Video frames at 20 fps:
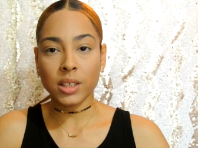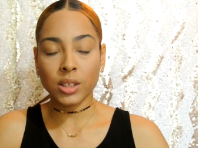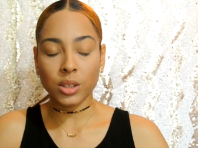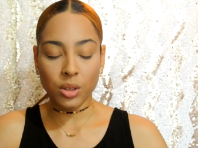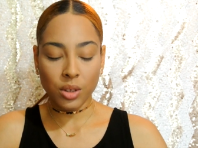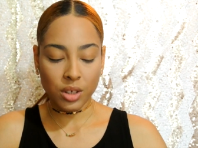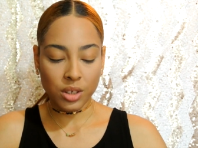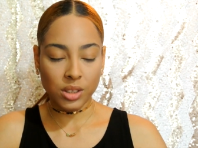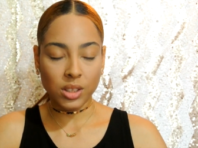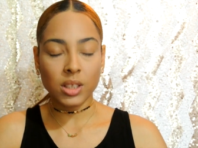So
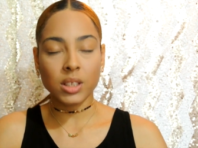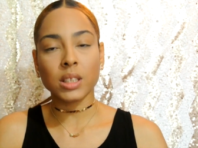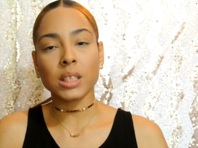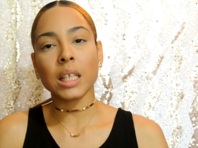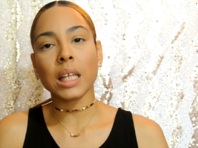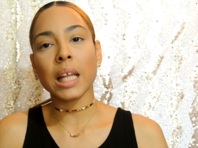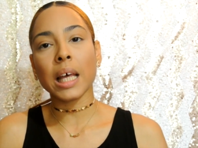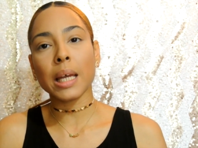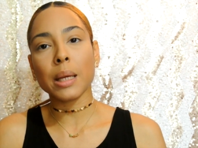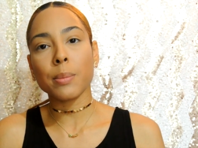there's this
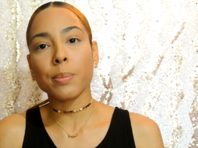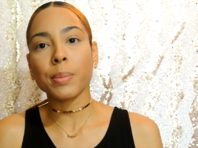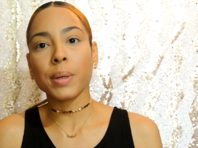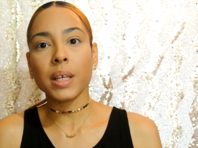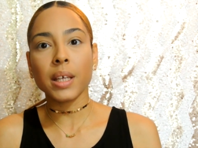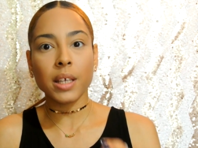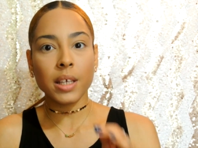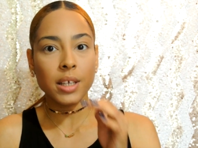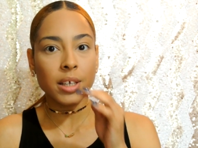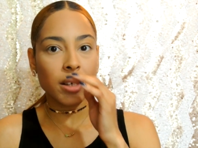light
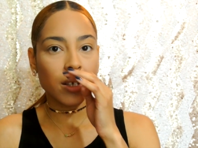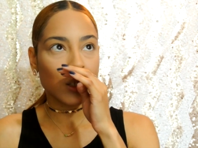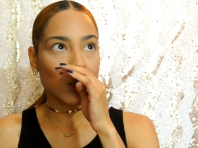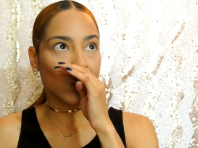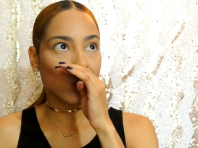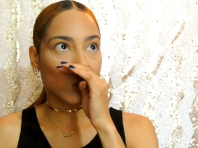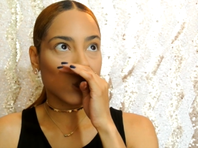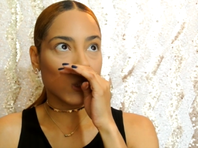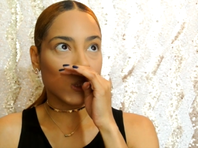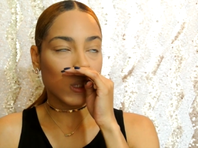
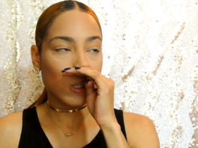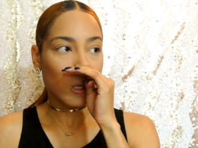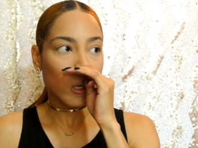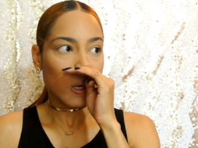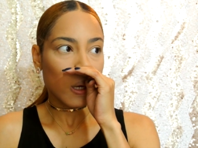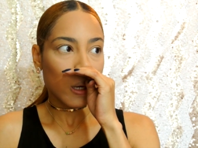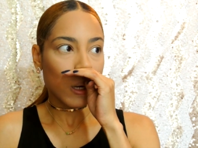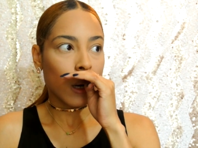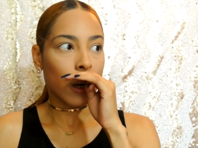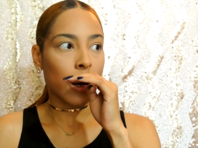peach,
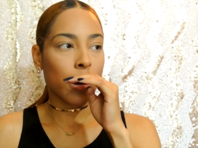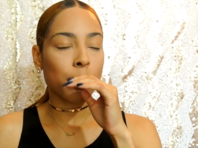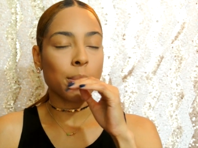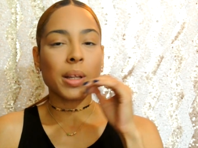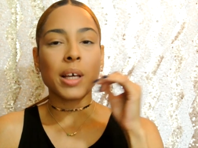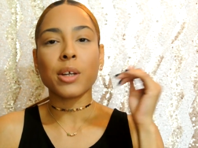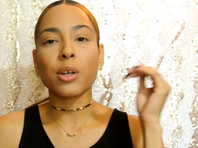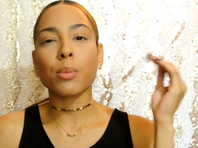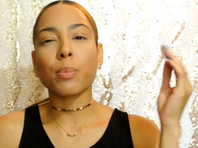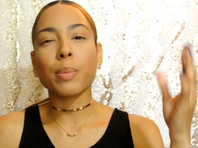
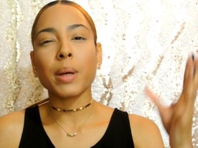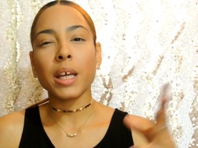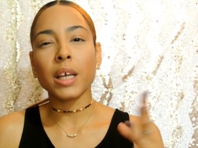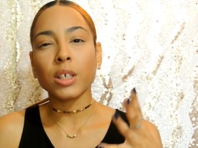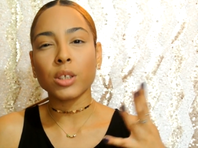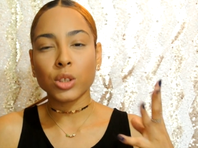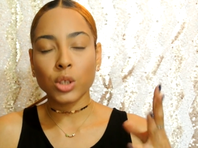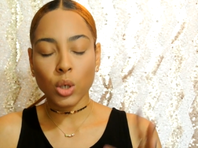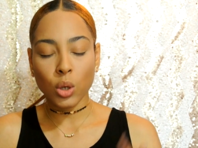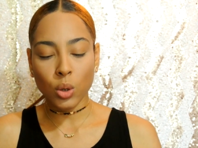lighter pink
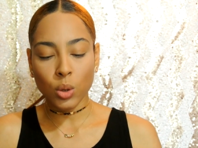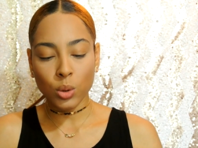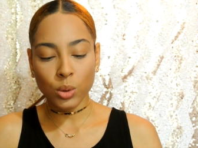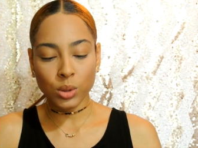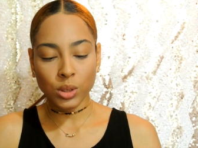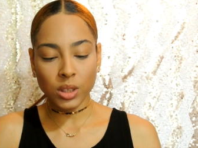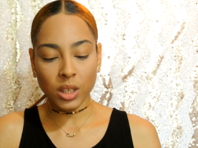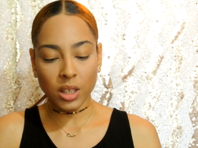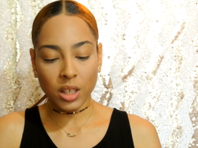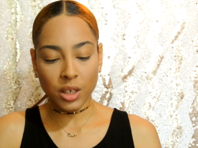
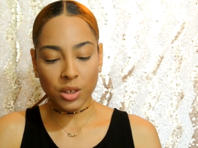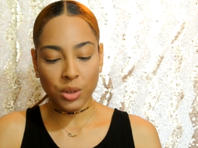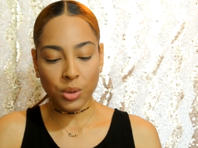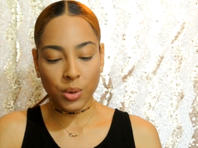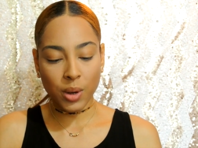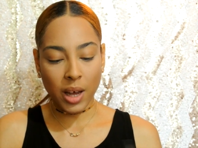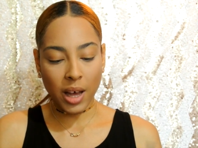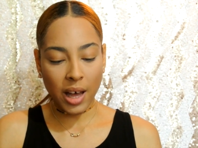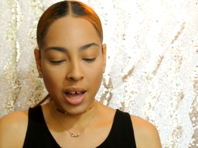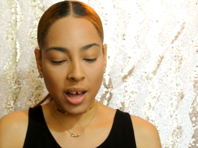tones, and then you
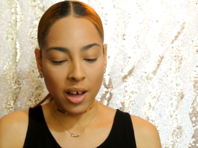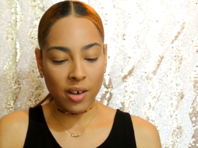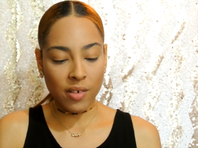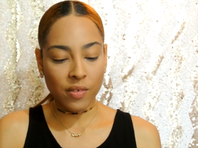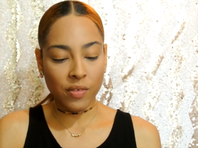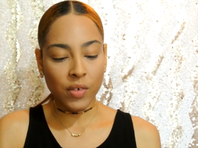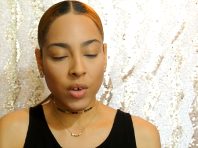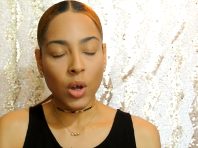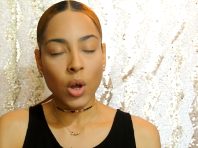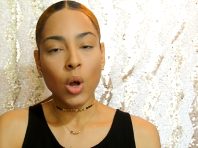
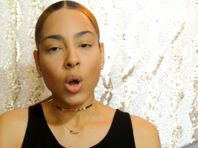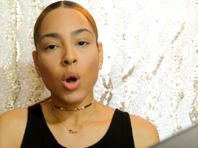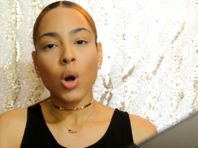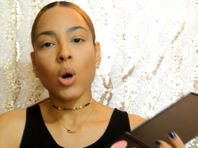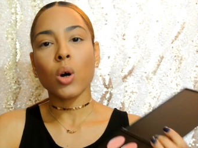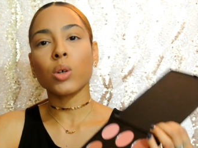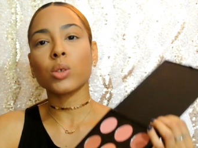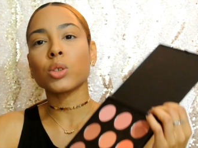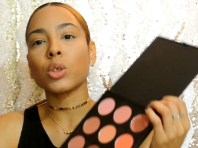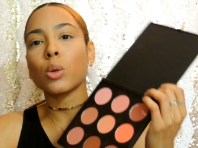have
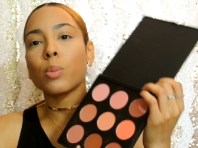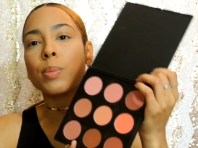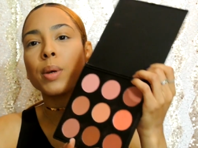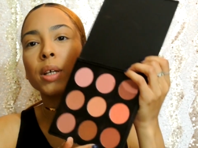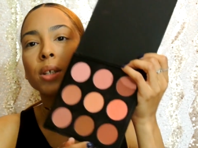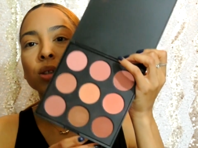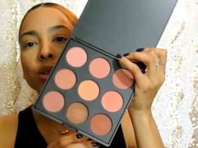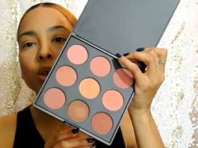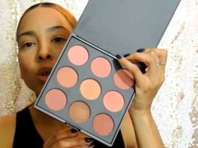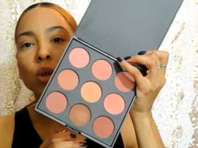also
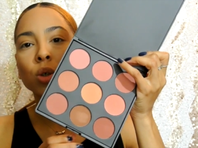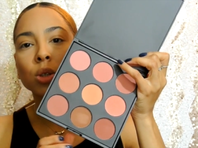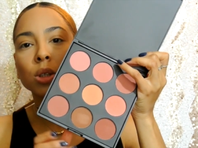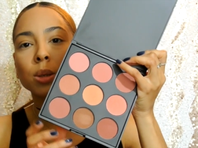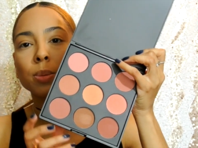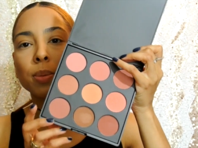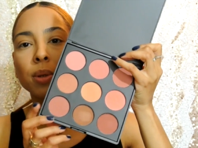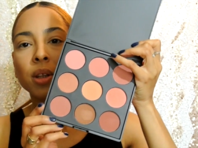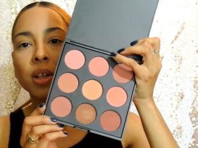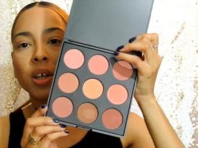pink tones,
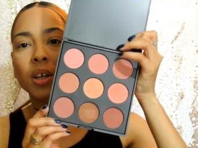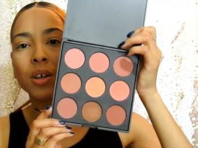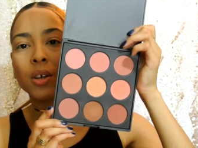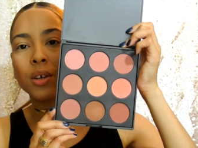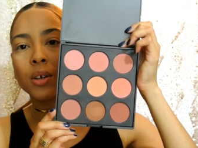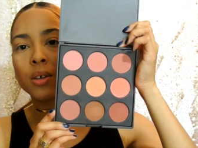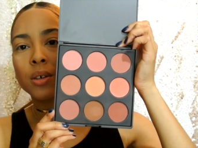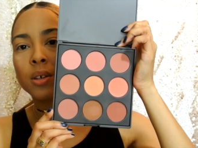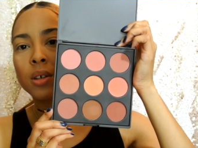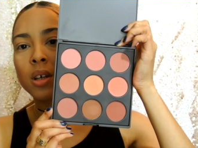but
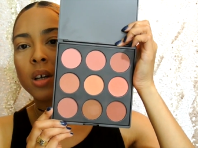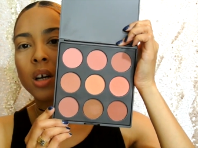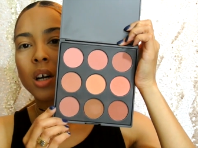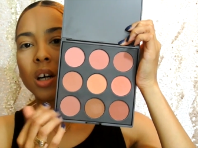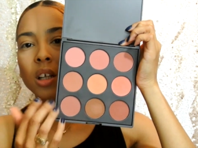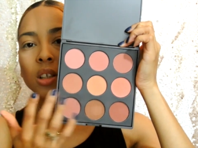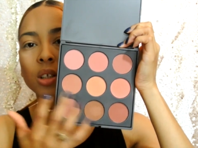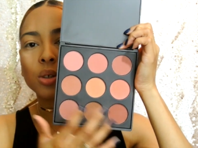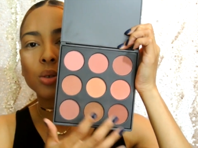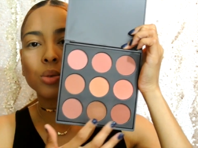they're
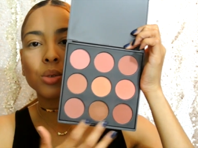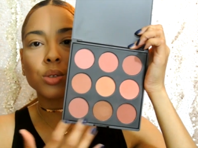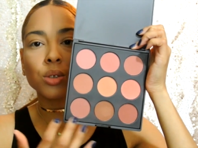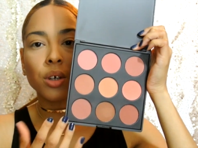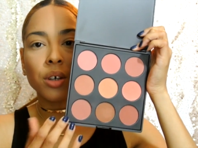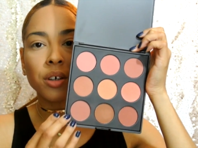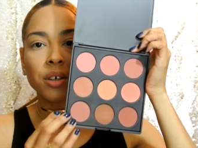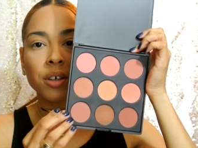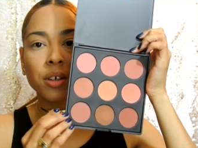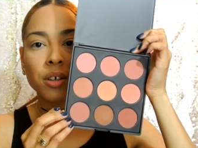a little
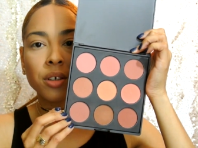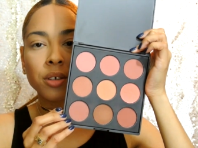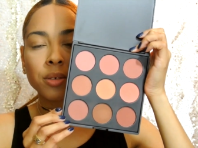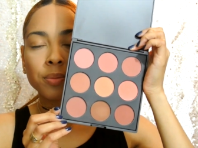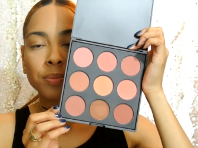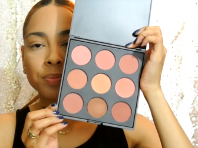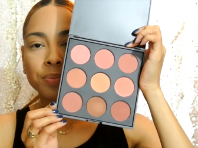darker.